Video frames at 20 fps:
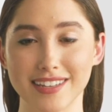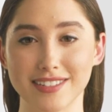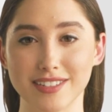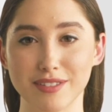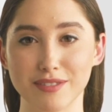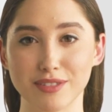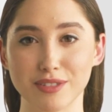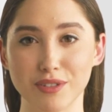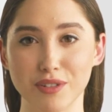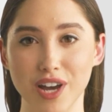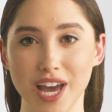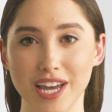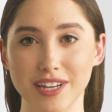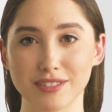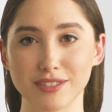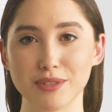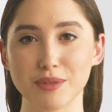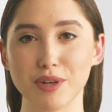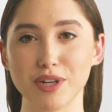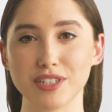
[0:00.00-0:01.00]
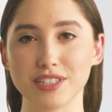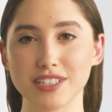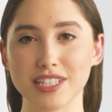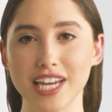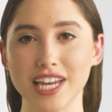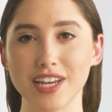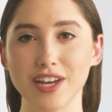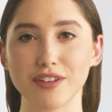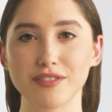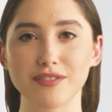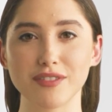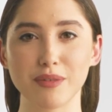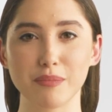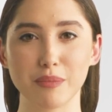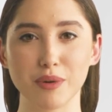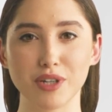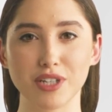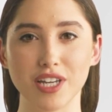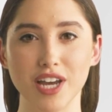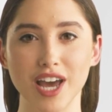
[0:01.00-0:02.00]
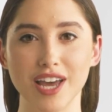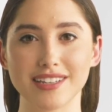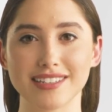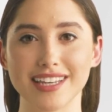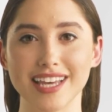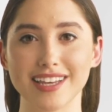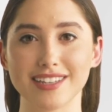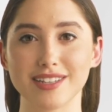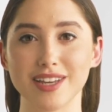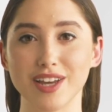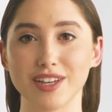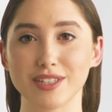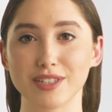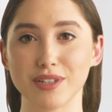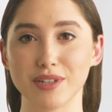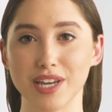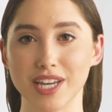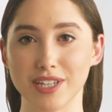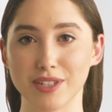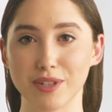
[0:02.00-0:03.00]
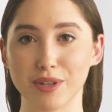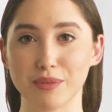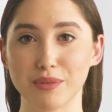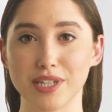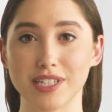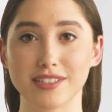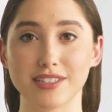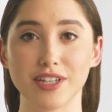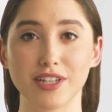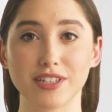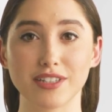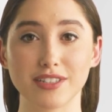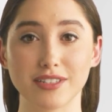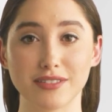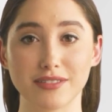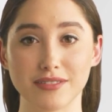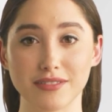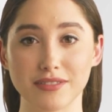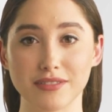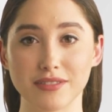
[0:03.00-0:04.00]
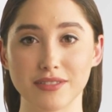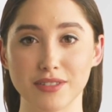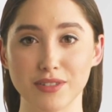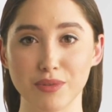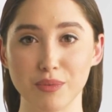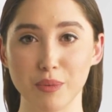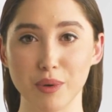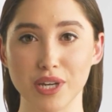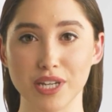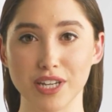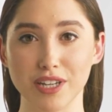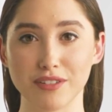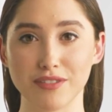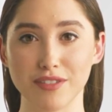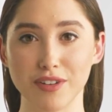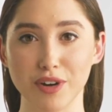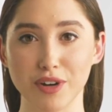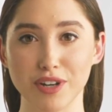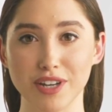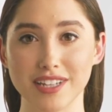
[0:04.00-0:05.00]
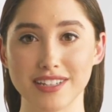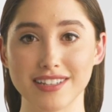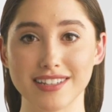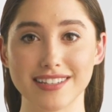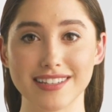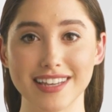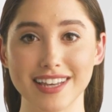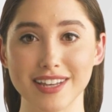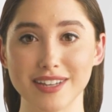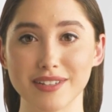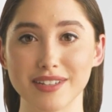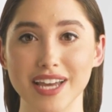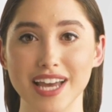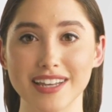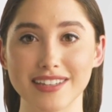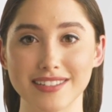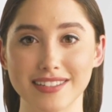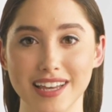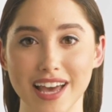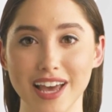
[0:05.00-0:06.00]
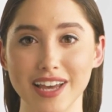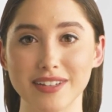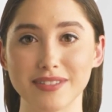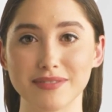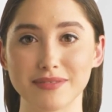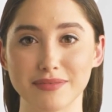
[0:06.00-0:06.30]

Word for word: subscribe to our channel for more content on clinical research. We look forward to see you next time.